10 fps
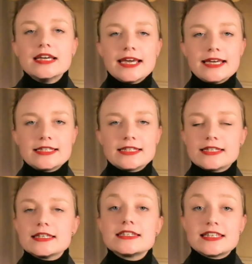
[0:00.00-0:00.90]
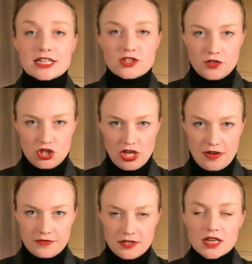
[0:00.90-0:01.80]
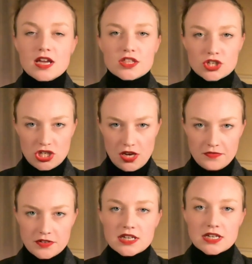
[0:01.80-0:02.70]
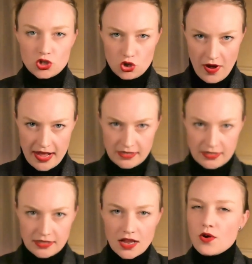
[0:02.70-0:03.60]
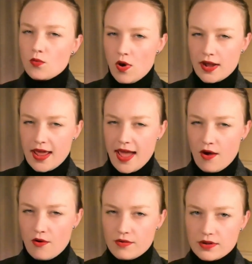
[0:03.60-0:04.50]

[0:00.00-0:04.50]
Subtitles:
S stands for shift, the shift in trends. Why now?